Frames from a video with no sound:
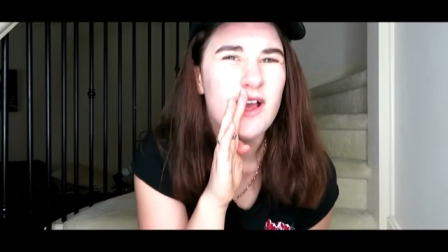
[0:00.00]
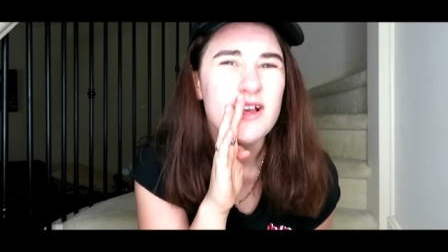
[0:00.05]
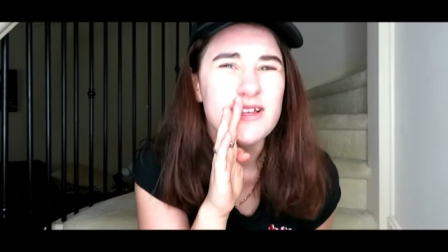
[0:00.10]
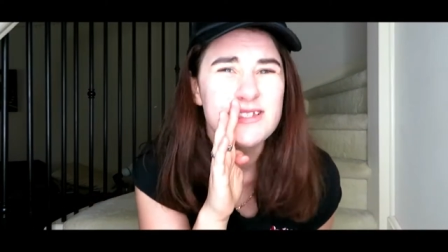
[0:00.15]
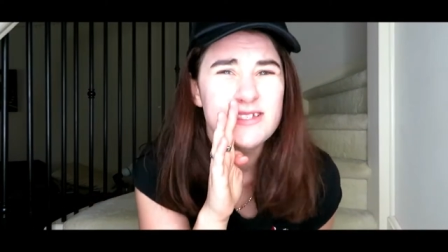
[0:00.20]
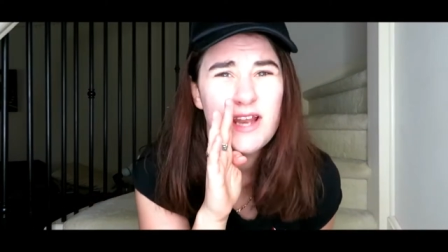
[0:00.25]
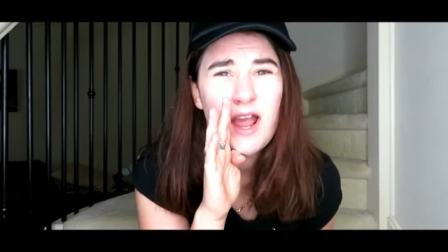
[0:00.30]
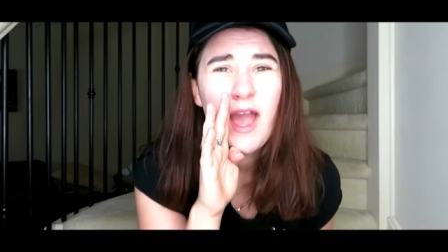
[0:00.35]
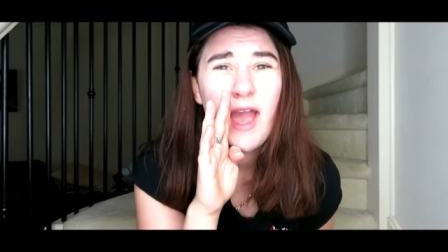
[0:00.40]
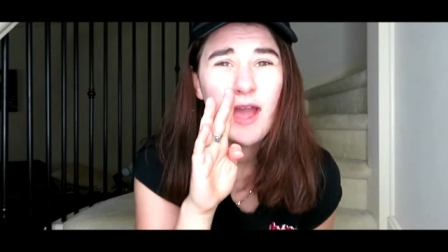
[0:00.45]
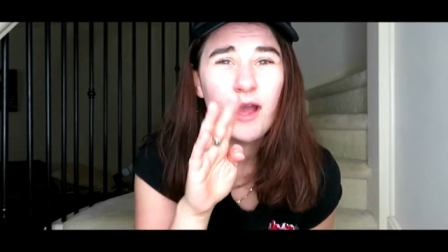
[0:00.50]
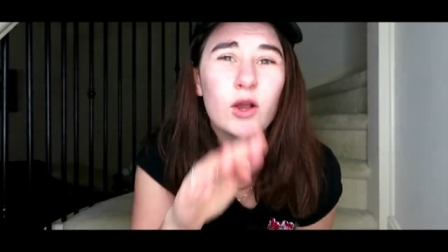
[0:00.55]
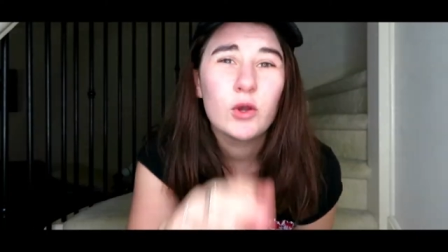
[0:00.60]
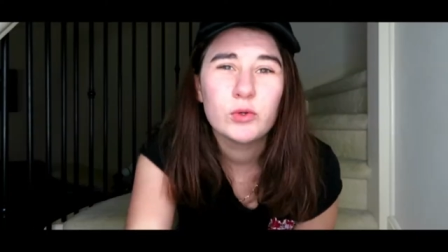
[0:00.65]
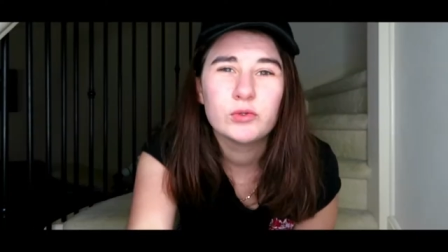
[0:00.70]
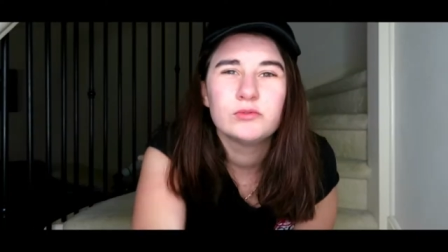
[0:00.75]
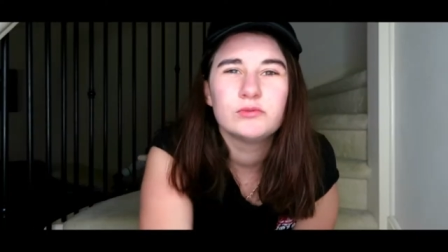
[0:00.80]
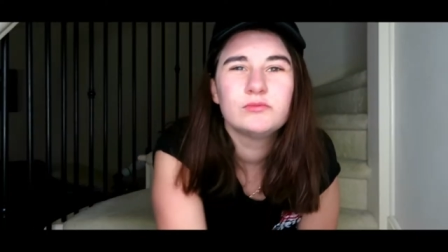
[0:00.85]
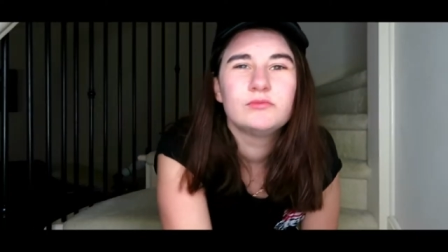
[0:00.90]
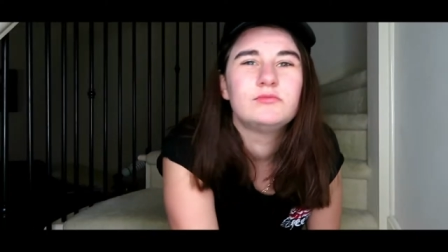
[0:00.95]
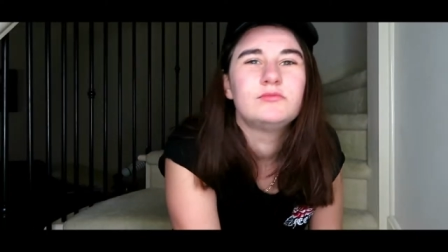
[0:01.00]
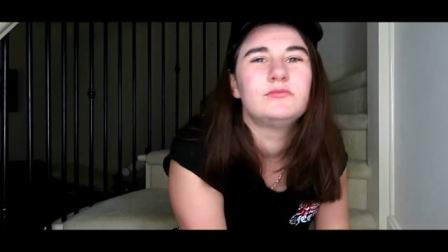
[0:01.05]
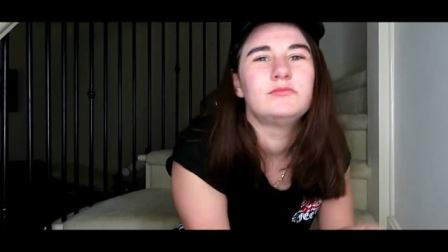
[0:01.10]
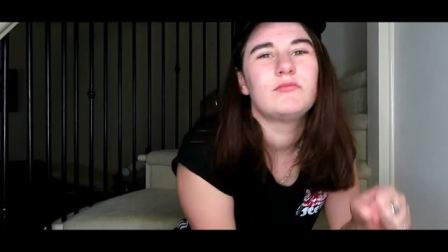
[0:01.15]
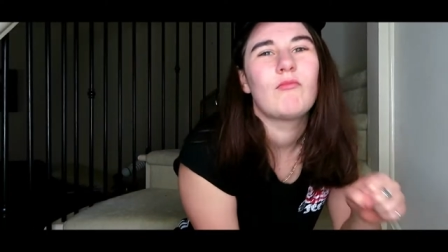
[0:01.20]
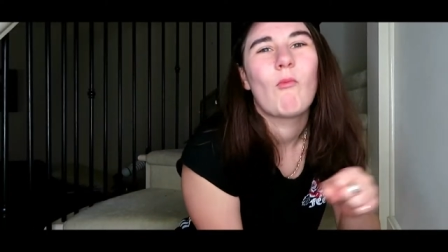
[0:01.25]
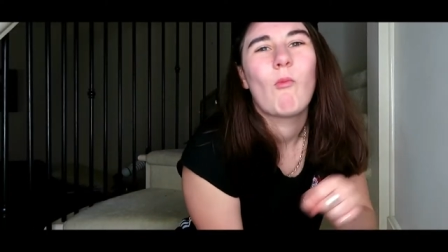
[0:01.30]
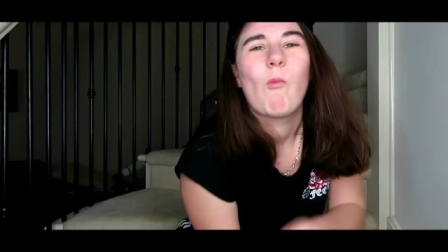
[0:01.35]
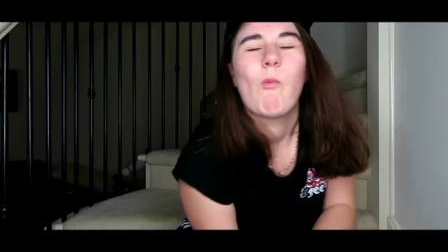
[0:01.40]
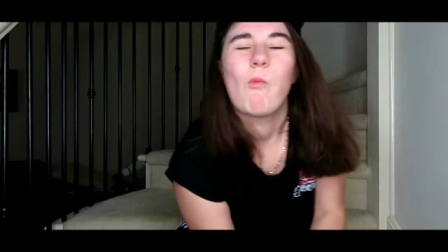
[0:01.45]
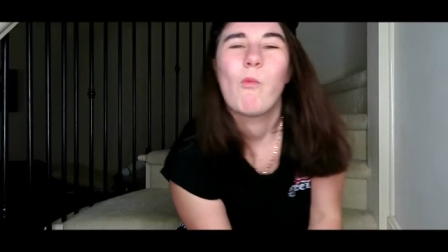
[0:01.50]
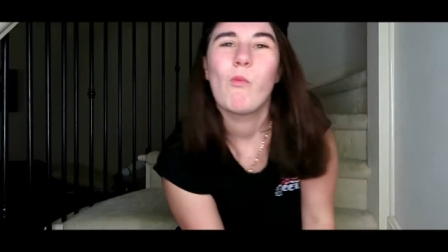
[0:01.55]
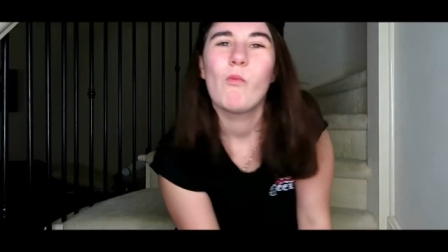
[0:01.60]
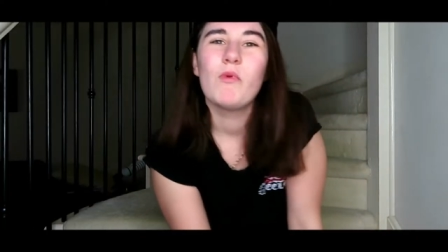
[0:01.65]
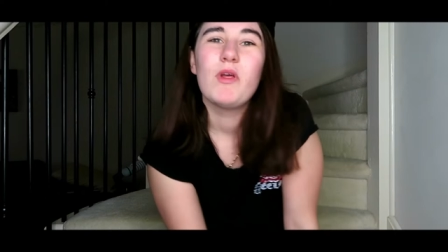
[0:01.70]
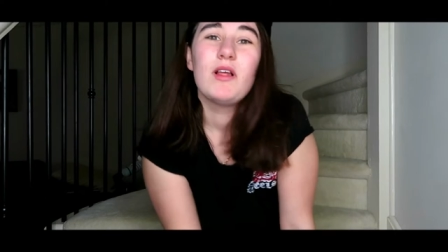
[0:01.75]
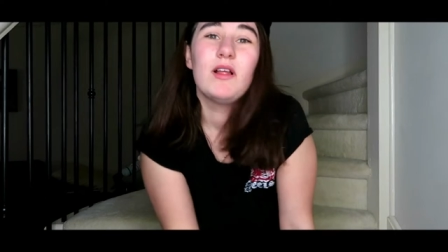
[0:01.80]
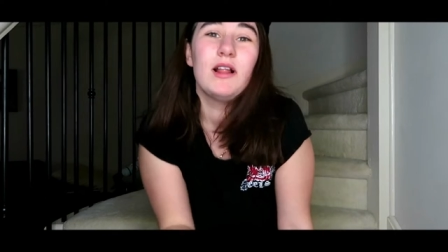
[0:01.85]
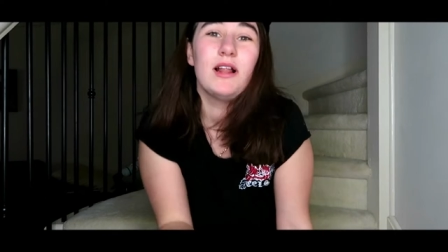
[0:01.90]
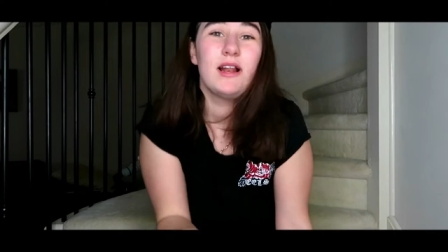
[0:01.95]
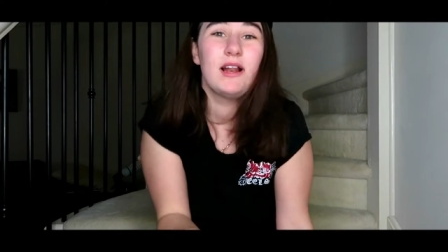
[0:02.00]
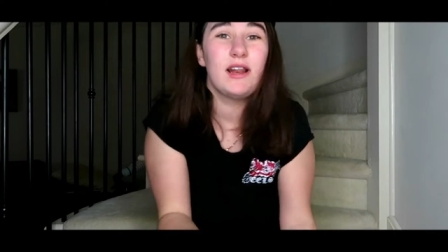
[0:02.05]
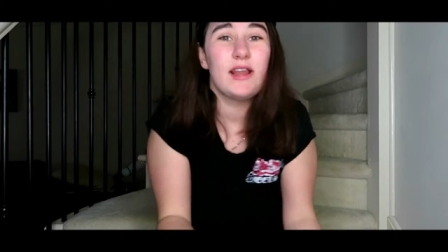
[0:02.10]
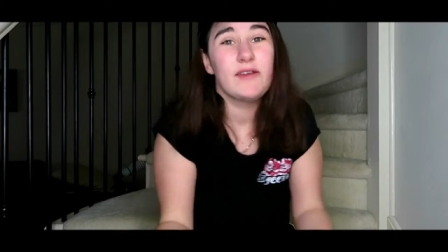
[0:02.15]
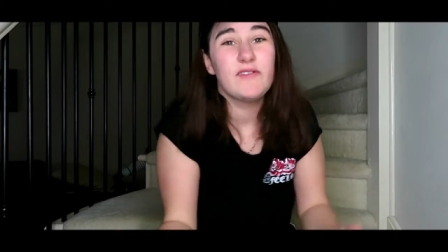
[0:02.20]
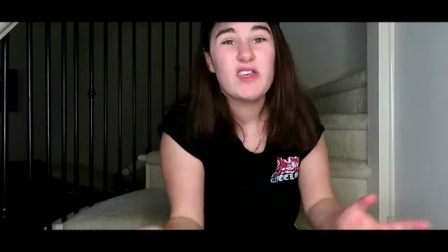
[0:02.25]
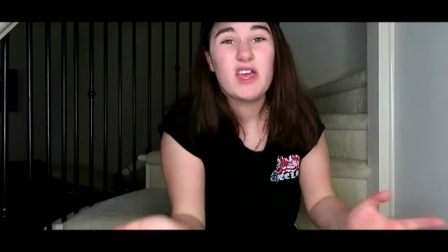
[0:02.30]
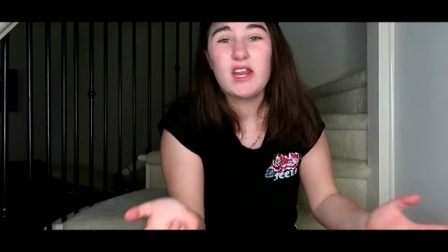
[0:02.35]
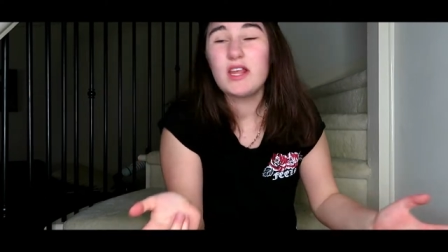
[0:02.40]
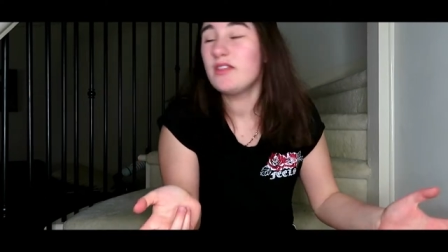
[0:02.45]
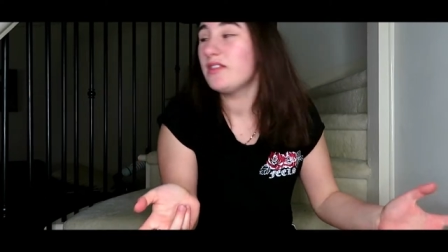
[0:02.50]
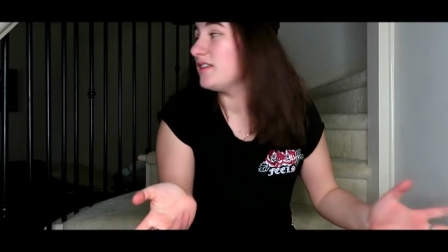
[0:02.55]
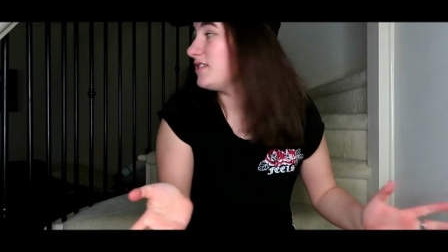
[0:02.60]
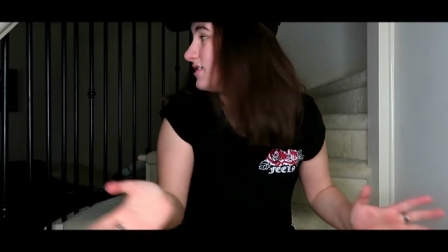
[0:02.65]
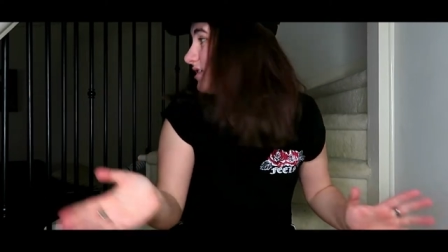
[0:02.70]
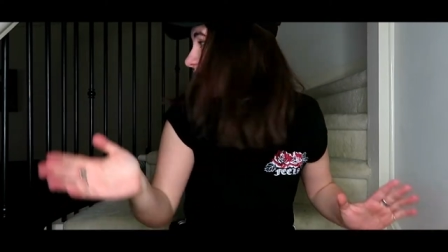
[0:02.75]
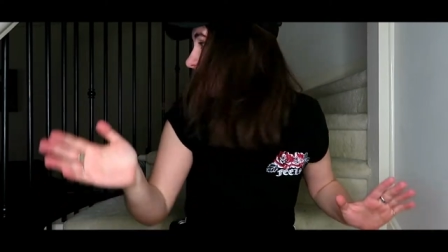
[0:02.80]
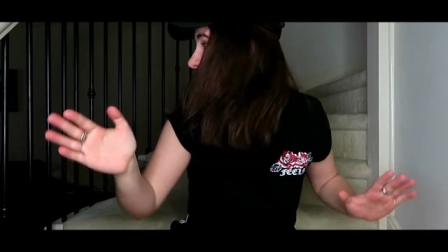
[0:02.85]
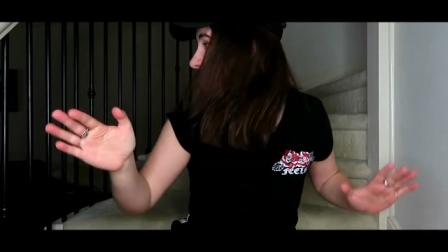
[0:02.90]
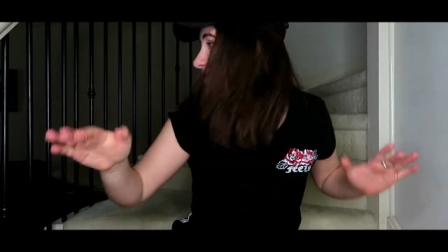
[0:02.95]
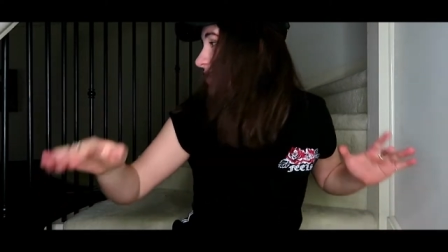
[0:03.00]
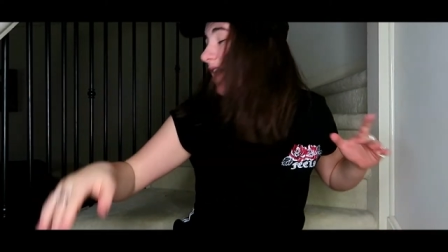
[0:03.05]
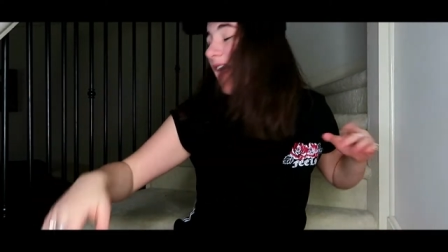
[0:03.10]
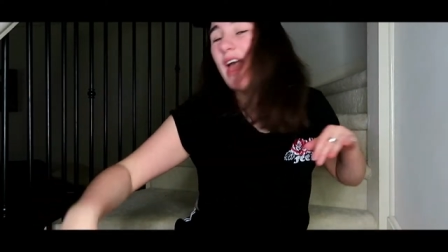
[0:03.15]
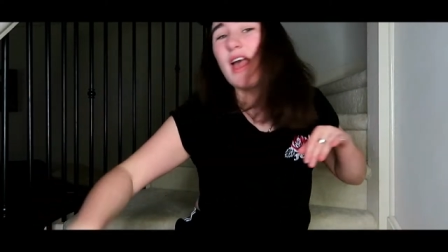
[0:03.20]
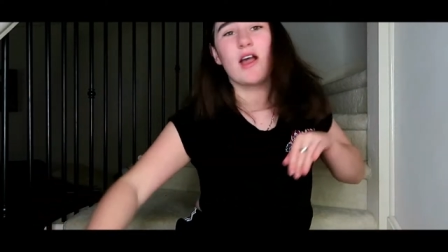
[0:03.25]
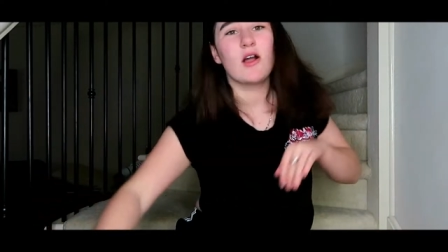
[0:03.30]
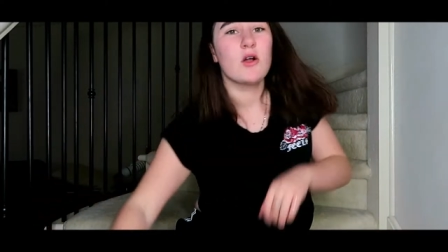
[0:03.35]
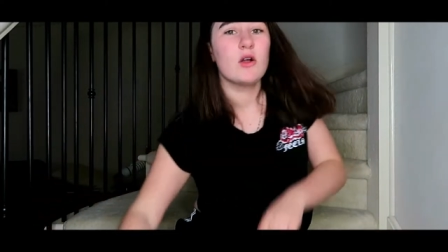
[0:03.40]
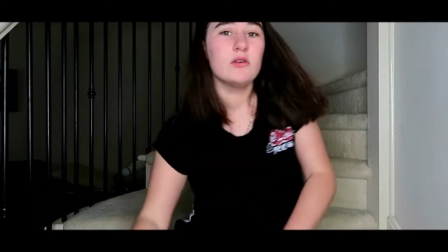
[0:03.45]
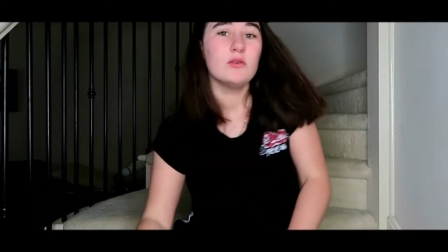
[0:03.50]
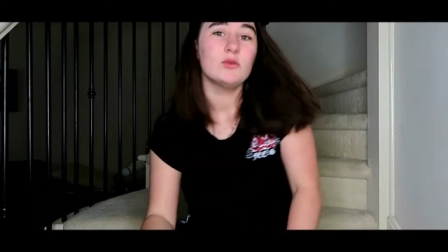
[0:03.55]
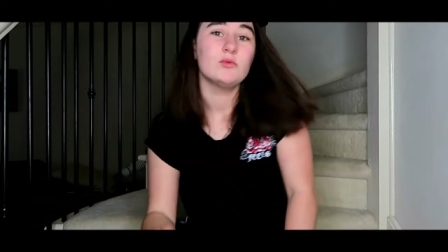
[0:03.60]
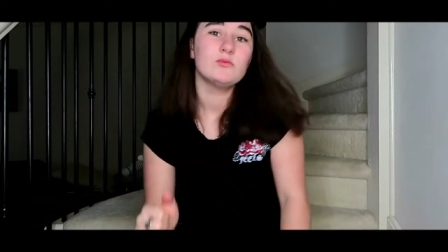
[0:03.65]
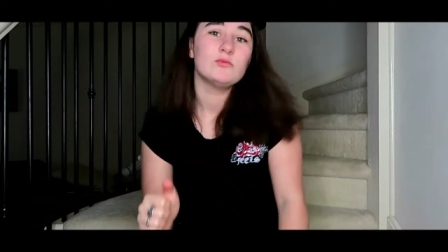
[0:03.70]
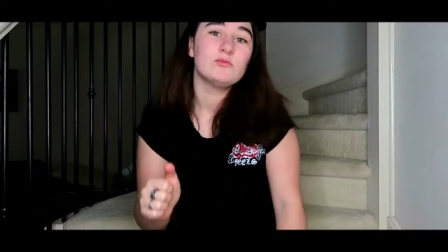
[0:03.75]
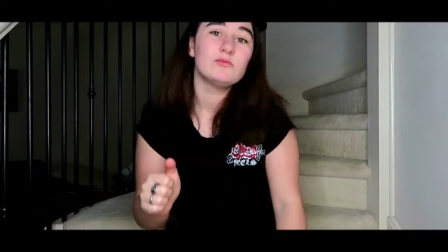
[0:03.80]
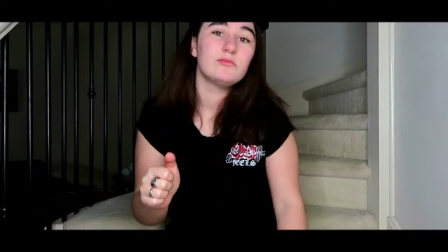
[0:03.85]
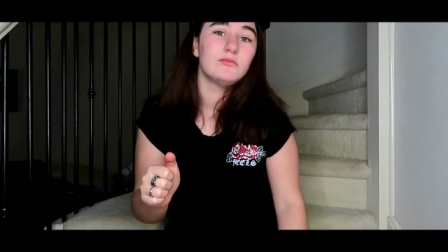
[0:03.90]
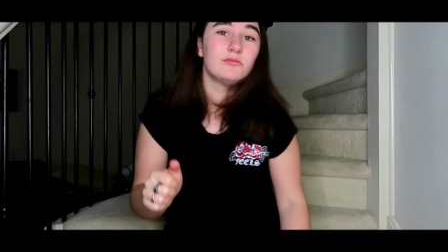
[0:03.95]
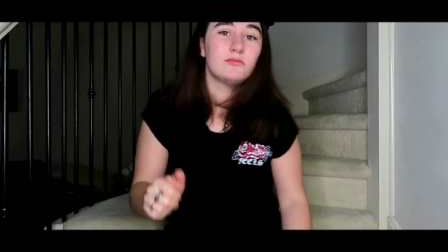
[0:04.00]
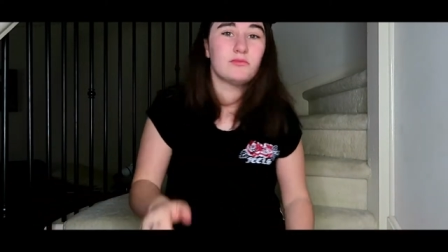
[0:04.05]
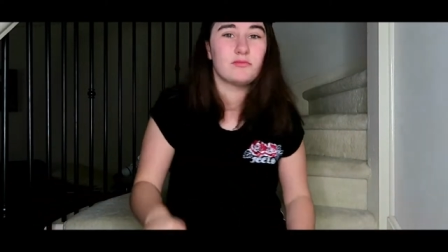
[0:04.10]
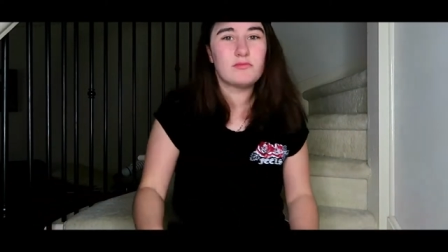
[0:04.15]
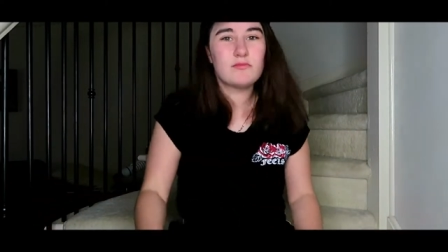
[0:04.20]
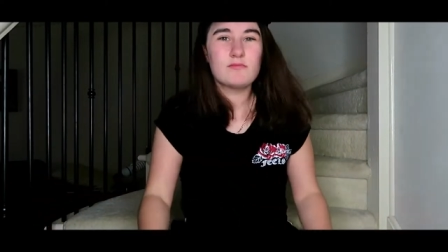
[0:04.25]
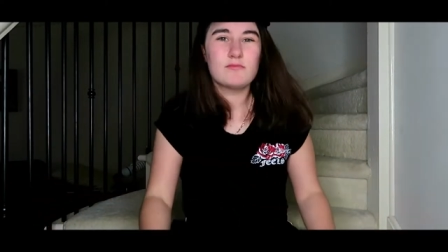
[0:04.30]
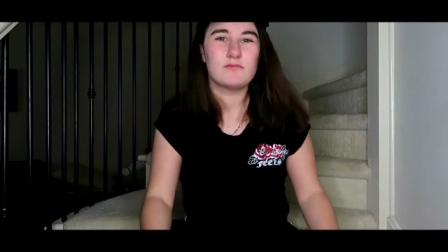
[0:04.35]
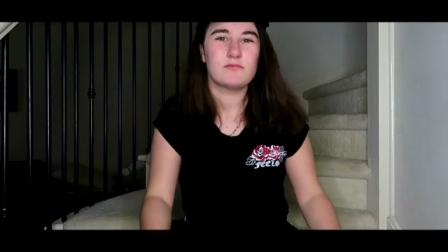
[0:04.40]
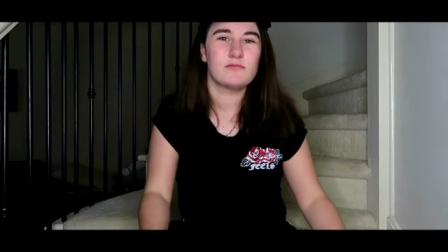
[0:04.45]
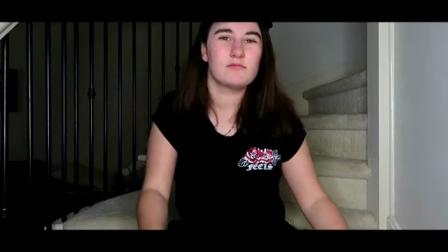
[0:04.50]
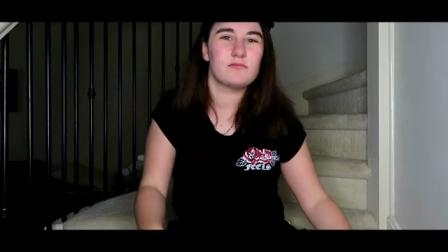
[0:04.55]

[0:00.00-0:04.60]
in the dust now. Leave it in the dust now.